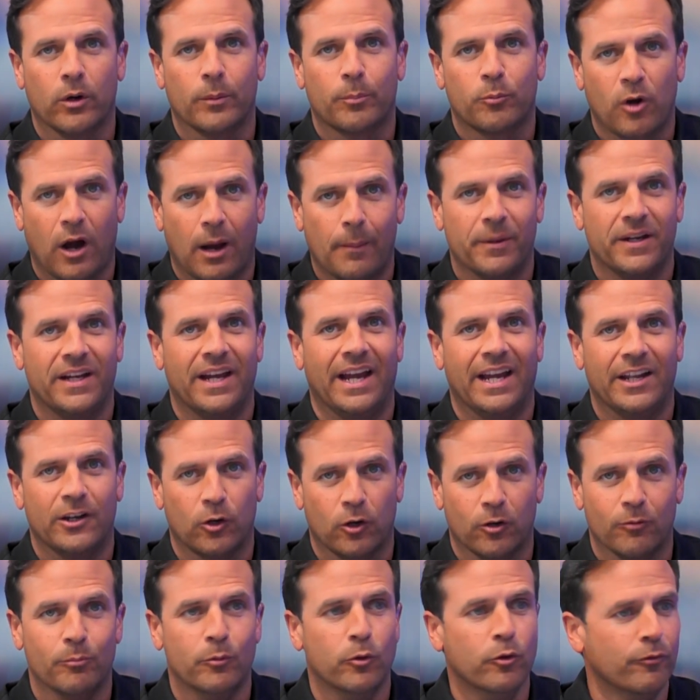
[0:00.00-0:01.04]
propaganda
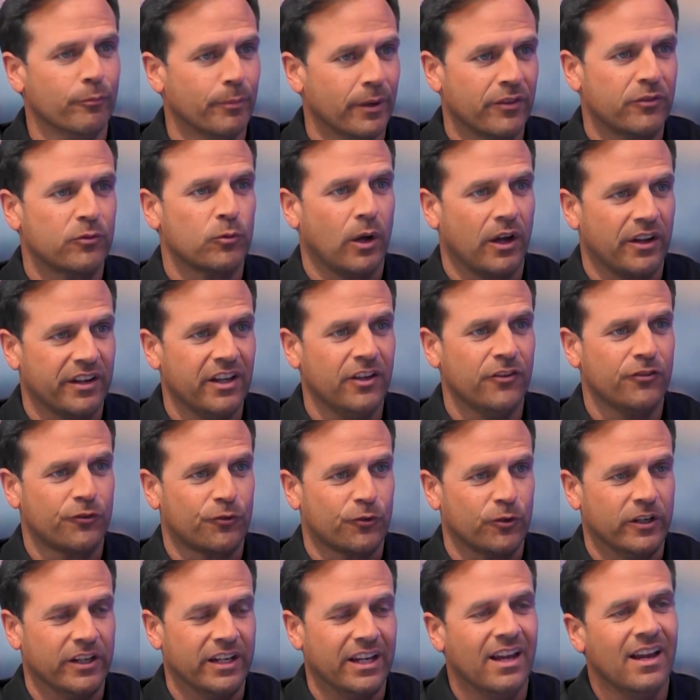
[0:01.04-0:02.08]
or movement throughout
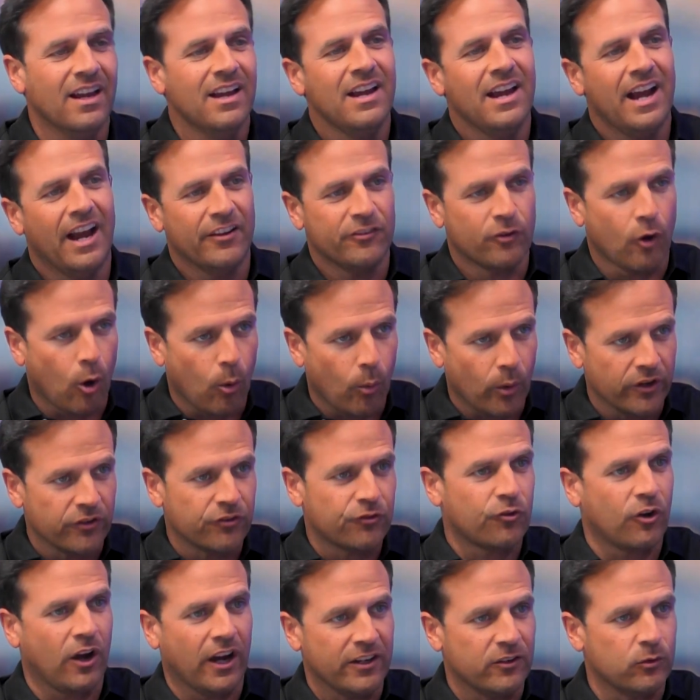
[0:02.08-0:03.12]
history has always
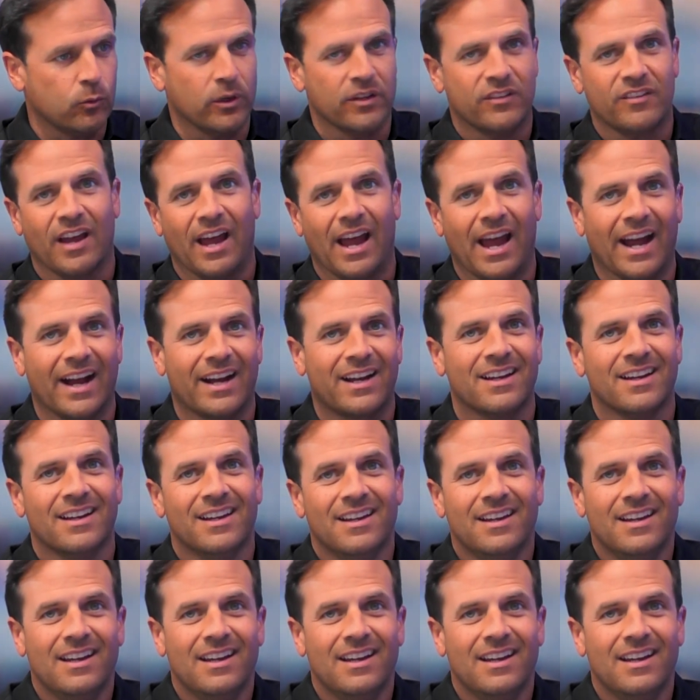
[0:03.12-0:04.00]
tried to attack